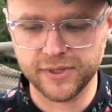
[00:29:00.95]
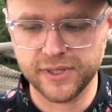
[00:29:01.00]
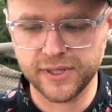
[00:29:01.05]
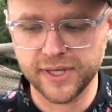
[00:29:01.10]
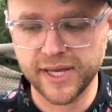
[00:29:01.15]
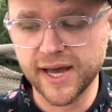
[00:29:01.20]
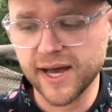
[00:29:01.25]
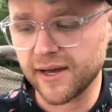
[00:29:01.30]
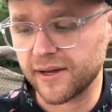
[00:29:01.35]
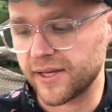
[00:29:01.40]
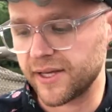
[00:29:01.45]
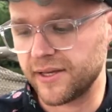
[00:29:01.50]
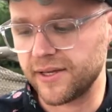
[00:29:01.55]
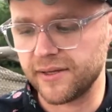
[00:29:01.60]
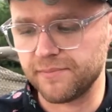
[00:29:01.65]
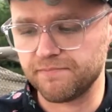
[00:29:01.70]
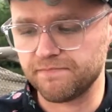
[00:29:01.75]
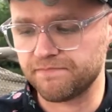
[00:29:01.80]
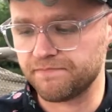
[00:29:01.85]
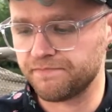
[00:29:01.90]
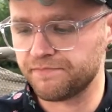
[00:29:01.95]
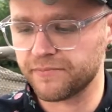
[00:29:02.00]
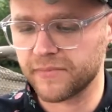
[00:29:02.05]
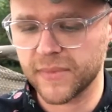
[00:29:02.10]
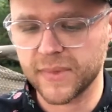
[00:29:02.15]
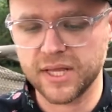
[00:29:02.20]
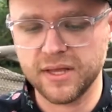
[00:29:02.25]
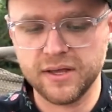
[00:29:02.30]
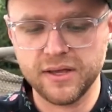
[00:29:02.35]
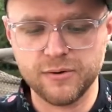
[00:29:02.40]
yeah,
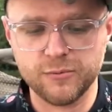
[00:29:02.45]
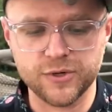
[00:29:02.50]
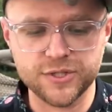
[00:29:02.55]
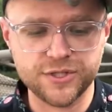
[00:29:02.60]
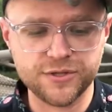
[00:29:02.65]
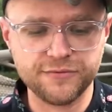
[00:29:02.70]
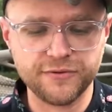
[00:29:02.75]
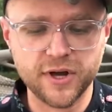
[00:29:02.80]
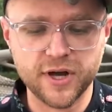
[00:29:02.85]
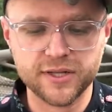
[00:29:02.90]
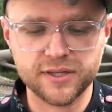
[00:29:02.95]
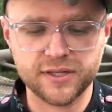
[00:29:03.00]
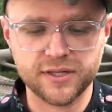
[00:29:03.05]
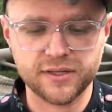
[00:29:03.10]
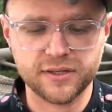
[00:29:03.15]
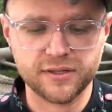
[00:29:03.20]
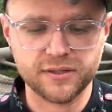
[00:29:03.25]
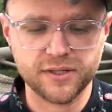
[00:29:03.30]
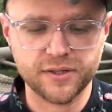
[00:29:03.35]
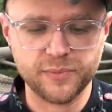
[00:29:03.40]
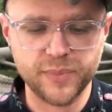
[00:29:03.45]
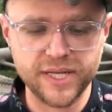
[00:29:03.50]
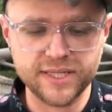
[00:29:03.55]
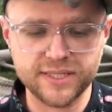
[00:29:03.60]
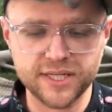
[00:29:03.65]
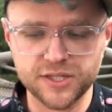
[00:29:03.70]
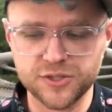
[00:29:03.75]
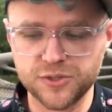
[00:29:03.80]
once you've got the basic